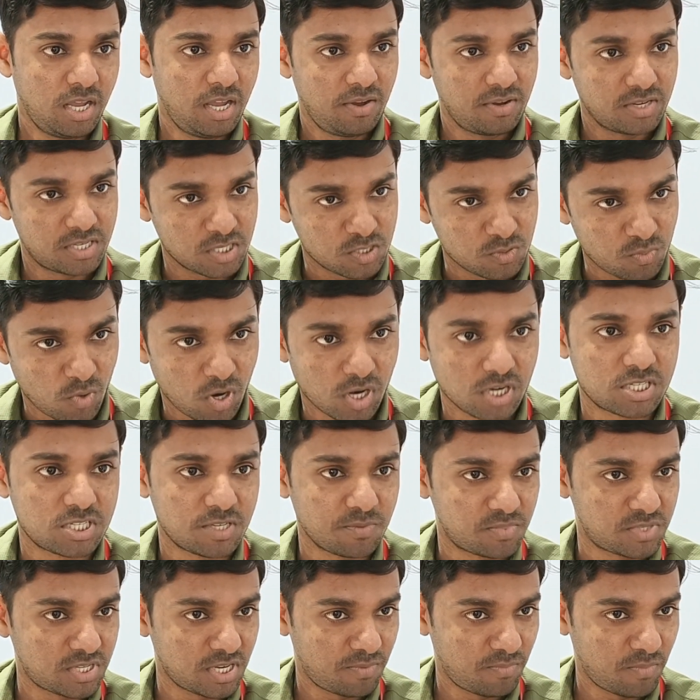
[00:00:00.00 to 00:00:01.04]
it's a small
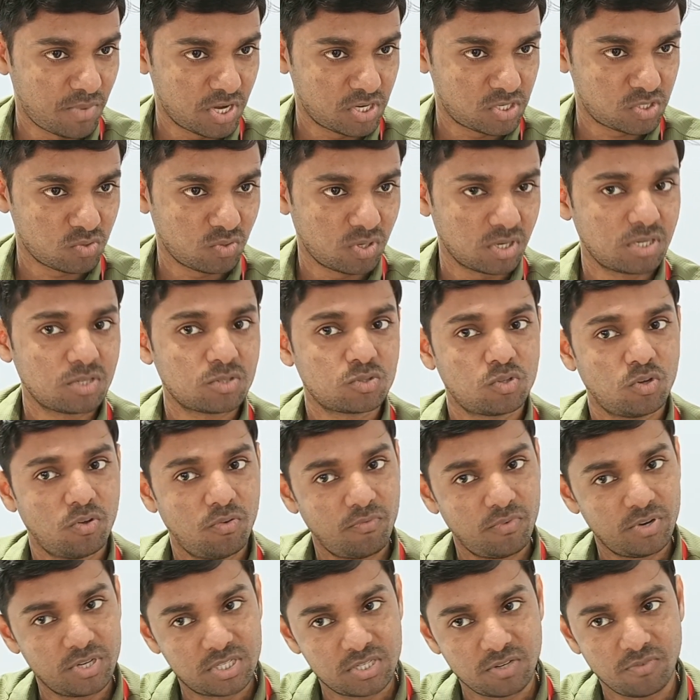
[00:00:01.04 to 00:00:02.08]
chipset based one, so
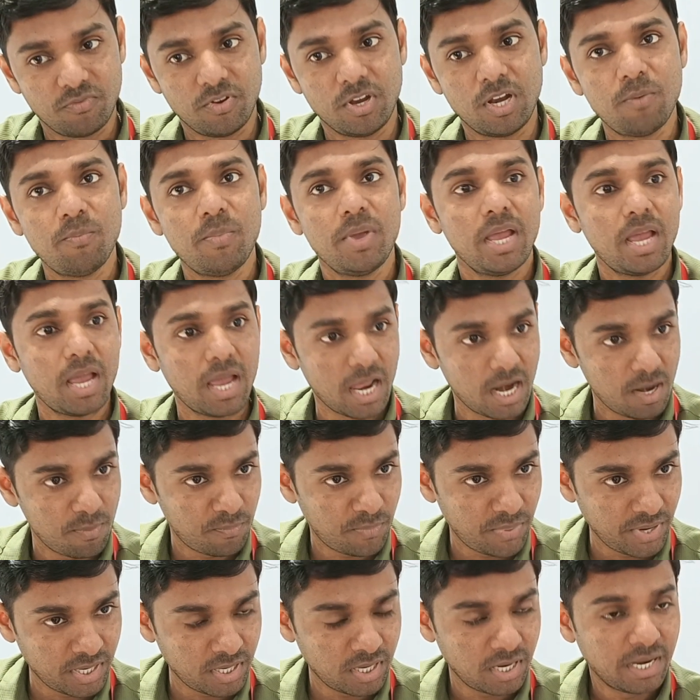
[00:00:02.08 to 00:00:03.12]
which will be
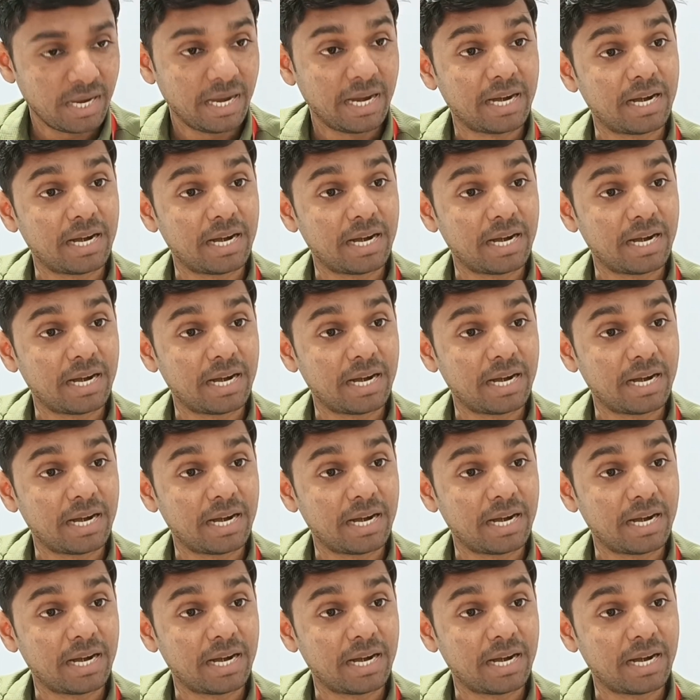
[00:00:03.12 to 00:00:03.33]
helping